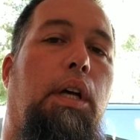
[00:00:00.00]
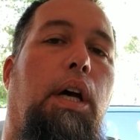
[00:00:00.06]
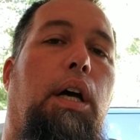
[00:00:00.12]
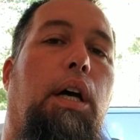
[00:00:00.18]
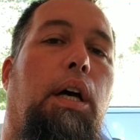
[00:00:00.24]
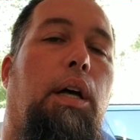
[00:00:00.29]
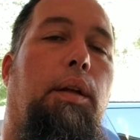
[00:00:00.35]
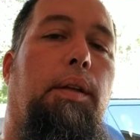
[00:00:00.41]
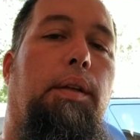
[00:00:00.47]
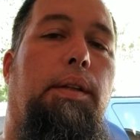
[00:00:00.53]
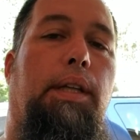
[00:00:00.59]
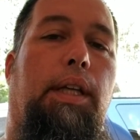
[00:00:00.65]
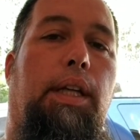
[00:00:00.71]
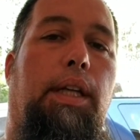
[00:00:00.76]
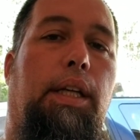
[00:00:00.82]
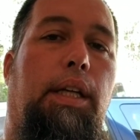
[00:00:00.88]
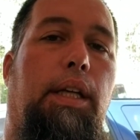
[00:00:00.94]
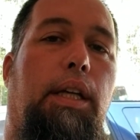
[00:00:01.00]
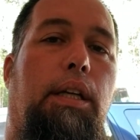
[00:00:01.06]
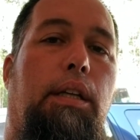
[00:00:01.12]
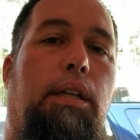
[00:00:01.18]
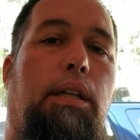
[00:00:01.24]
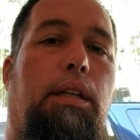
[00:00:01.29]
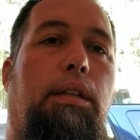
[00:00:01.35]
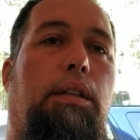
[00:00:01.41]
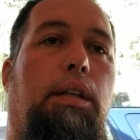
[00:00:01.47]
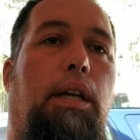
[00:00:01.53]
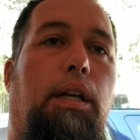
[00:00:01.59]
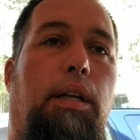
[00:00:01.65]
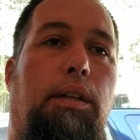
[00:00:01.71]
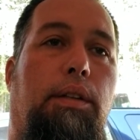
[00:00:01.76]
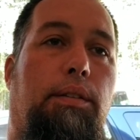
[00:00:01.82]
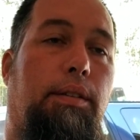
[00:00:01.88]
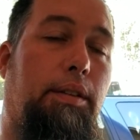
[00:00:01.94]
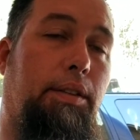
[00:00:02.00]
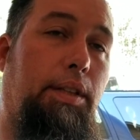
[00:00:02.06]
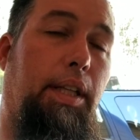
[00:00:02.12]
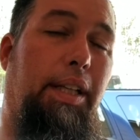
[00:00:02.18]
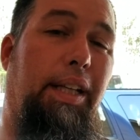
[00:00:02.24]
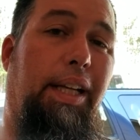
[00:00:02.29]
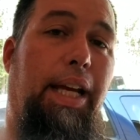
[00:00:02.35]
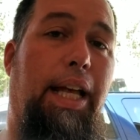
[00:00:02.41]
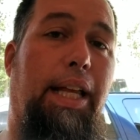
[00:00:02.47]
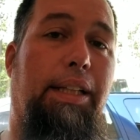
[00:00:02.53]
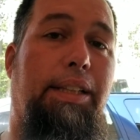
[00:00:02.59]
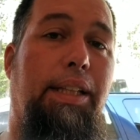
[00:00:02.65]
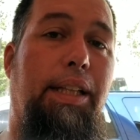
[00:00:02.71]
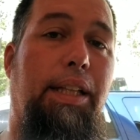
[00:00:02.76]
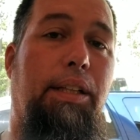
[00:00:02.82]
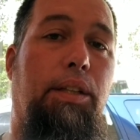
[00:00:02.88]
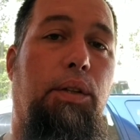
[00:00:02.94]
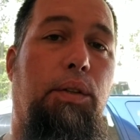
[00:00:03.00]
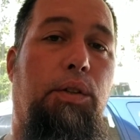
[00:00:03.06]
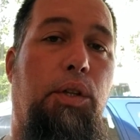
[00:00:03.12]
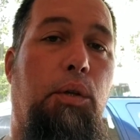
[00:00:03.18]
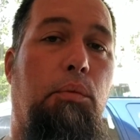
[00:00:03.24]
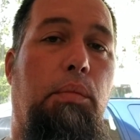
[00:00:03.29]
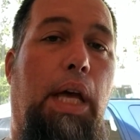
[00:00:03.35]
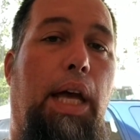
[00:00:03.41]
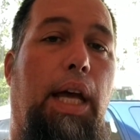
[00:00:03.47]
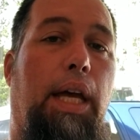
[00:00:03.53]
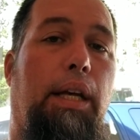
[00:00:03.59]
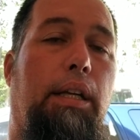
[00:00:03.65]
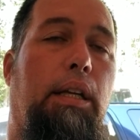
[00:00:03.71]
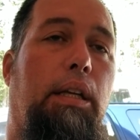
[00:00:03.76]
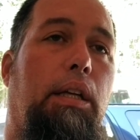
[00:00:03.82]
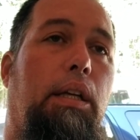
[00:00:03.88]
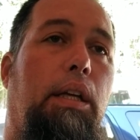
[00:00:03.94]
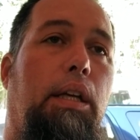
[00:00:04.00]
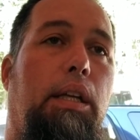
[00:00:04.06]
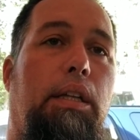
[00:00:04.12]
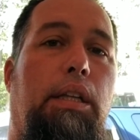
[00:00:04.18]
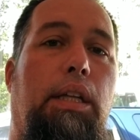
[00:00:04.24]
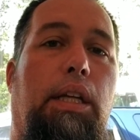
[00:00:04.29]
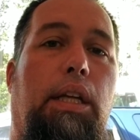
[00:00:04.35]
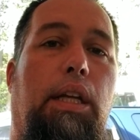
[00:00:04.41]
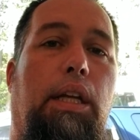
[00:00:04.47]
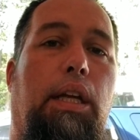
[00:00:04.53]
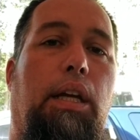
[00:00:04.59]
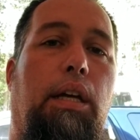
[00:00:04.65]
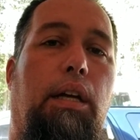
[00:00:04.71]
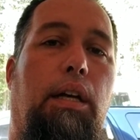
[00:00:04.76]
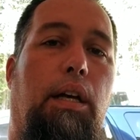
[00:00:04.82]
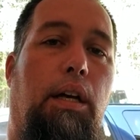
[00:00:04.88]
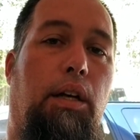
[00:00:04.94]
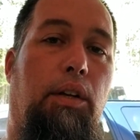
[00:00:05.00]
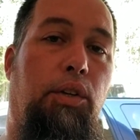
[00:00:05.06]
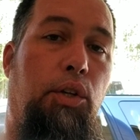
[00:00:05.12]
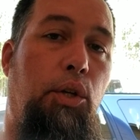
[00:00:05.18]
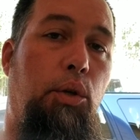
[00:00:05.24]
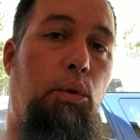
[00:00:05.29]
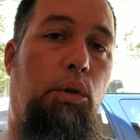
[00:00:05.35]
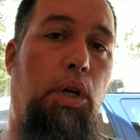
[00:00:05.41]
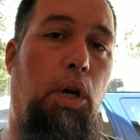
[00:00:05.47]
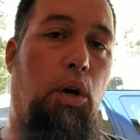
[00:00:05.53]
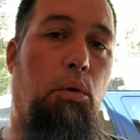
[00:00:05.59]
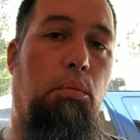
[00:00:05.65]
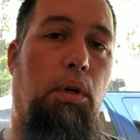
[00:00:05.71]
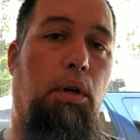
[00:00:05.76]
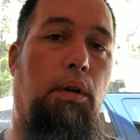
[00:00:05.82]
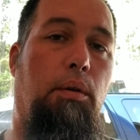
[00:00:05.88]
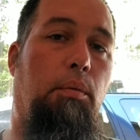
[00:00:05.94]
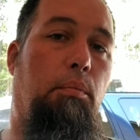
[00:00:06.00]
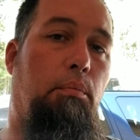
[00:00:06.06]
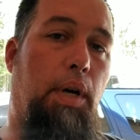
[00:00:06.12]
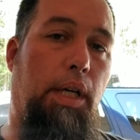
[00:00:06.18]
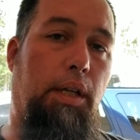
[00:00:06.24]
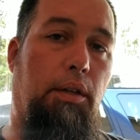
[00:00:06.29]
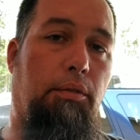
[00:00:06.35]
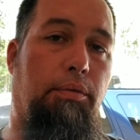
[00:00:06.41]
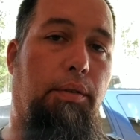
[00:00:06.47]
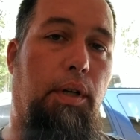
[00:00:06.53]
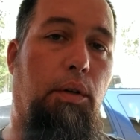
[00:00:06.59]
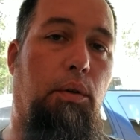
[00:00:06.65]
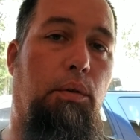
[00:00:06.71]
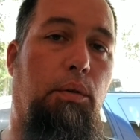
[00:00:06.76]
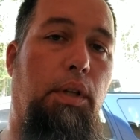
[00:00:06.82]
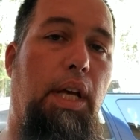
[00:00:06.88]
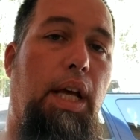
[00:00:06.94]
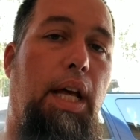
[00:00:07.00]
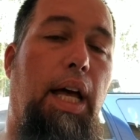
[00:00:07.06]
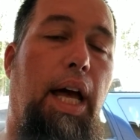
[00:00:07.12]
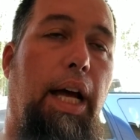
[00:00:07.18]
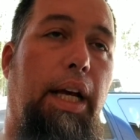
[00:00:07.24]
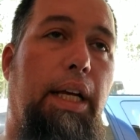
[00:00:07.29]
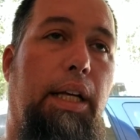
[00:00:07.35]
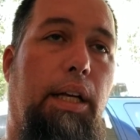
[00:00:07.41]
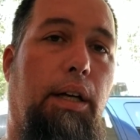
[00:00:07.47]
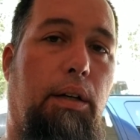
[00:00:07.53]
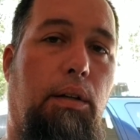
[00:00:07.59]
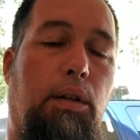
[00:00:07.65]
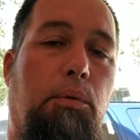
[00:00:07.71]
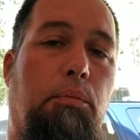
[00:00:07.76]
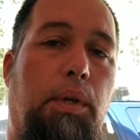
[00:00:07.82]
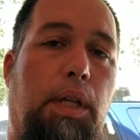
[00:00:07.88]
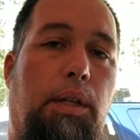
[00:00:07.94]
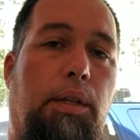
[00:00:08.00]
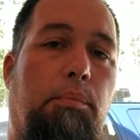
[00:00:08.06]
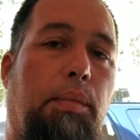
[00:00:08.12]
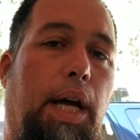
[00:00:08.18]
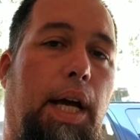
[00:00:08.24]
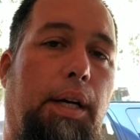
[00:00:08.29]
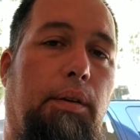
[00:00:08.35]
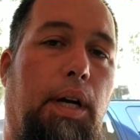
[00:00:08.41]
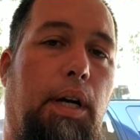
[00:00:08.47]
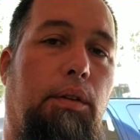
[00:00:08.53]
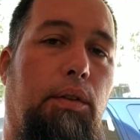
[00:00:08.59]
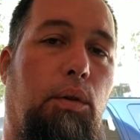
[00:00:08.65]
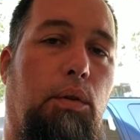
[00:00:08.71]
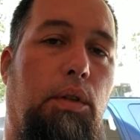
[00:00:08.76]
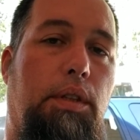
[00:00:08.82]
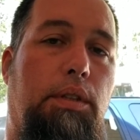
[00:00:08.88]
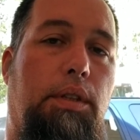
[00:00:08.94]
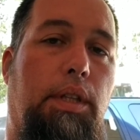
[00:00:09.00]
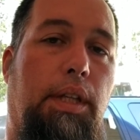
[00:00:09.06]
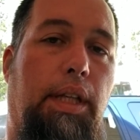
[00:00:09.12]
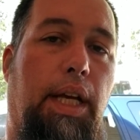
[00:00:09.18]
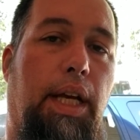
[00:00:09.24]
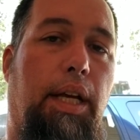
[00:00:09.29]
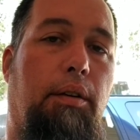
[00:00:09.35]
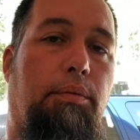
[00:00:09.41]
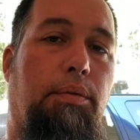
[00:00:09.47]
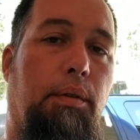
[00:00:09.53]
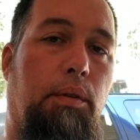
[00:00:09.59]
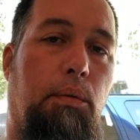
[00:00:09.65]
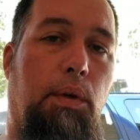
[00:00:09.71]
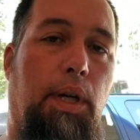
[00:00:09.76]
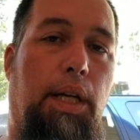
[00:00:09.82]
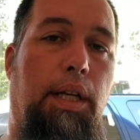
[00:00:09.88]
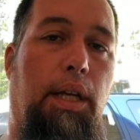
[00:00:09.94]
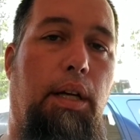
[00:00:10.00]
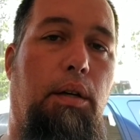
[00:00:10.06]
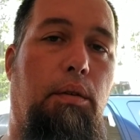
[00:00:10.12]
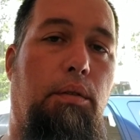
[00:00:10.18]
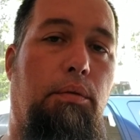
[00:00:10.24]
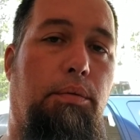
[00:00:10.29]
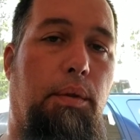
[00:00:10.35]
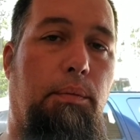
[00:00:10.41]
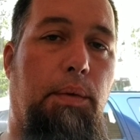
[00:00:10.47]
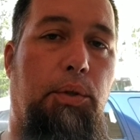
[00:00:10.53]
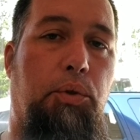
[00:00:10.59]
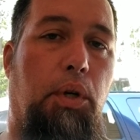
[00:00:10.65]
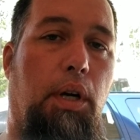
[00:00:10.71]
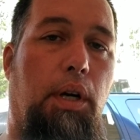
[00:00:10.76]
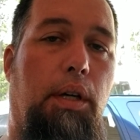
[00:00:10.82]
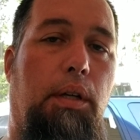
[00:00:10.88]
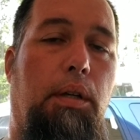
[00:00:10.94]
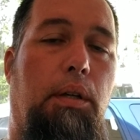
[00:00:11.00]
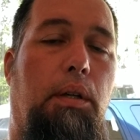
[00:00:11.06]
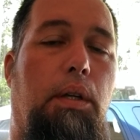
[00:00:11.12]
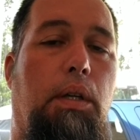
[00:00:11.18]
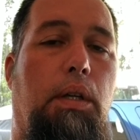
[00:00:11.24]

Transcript: Uh, the uh, I said the Galaxy didn't do too bad the uh, new Cobra microphone. I could hear a little bit of the background noise in that from the radio and from the truck.